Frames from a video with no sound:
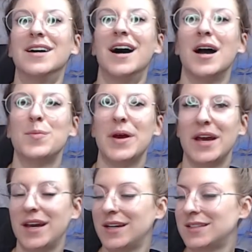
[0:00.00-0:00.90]
I
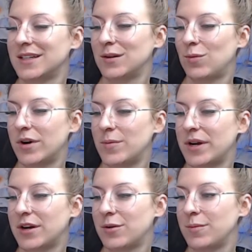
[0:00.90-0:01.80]
painted one of
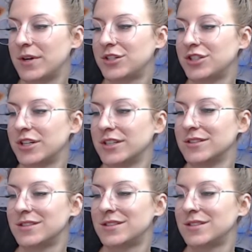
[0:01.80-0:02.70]
my
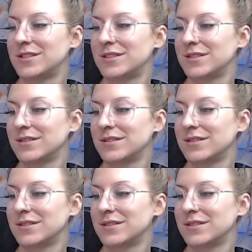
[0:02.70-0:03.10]
commissions